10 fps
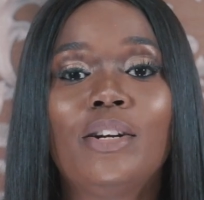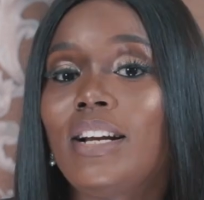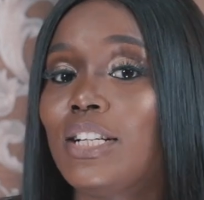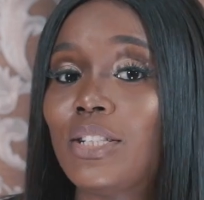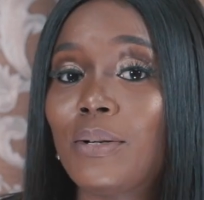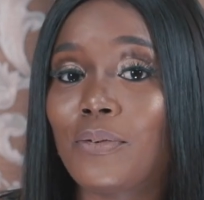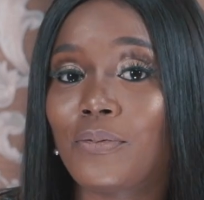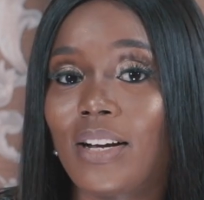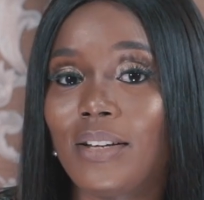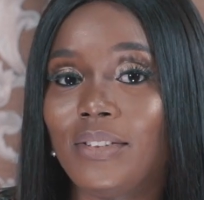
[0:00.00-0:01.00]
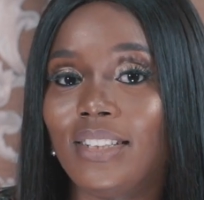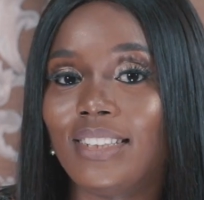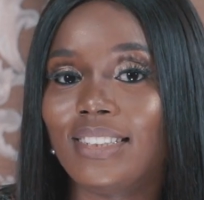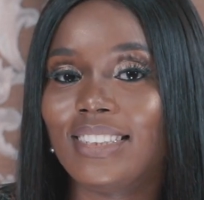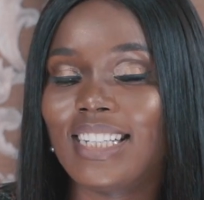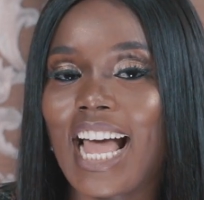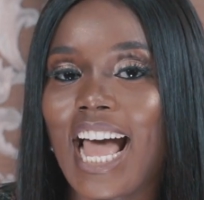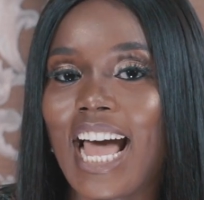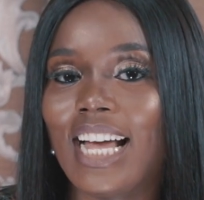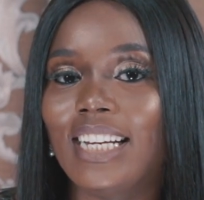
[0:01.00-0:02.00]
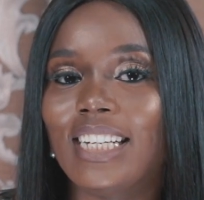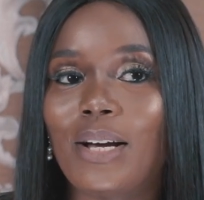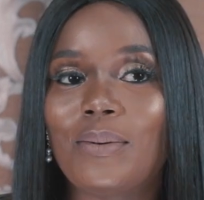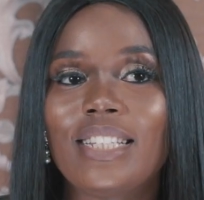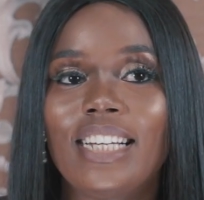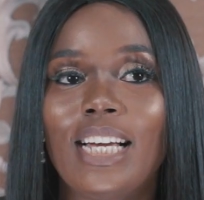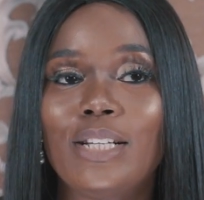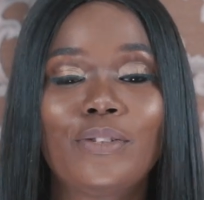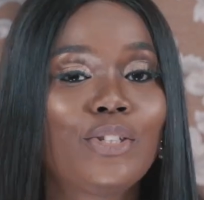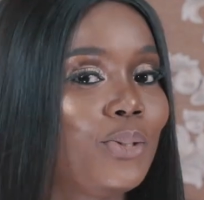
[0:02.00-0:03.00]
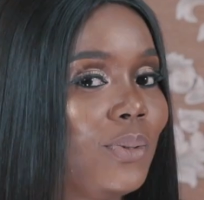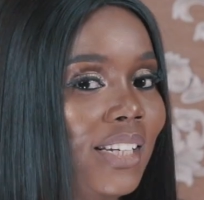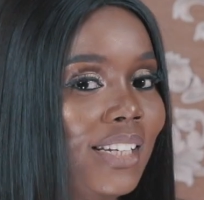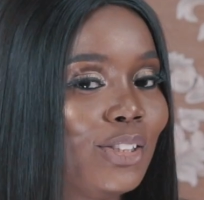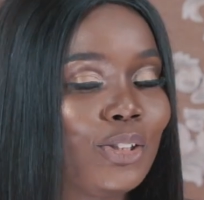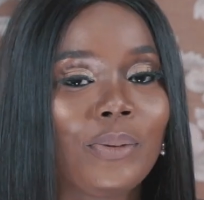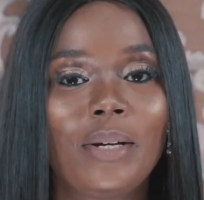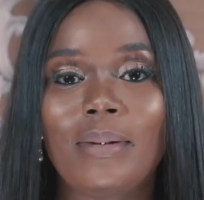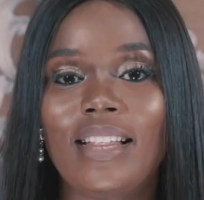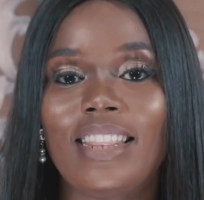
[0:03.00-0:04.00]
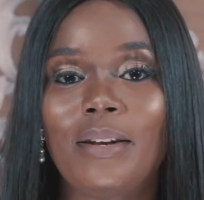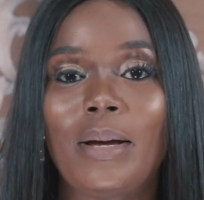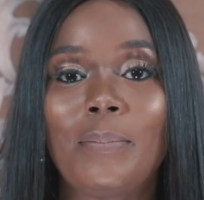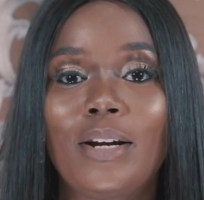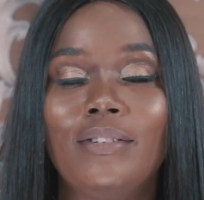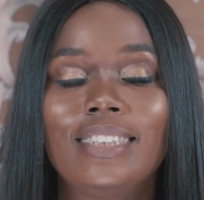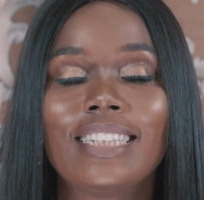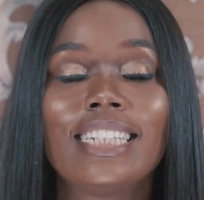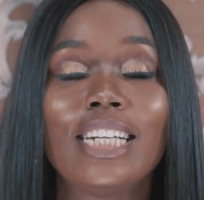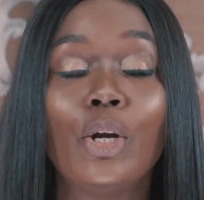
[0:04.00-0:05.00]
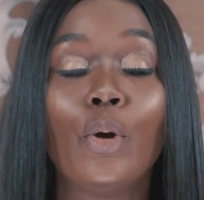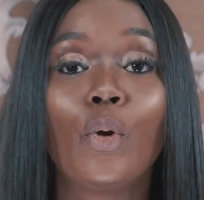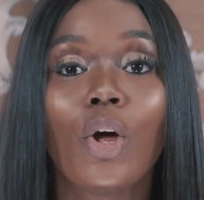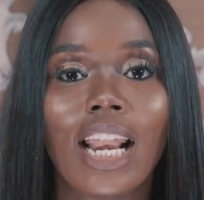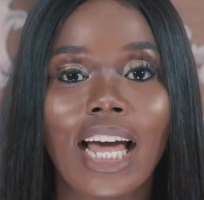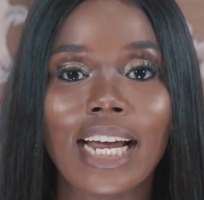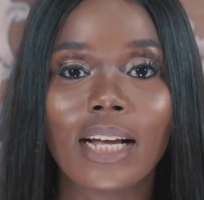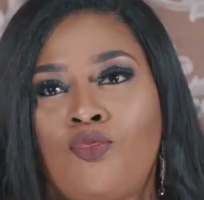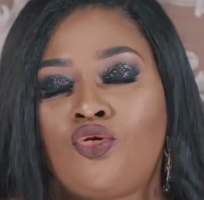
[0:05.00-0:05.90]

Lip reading: in a relationship for 5 years and I was engaged for 2 years to a man that my parents did not like.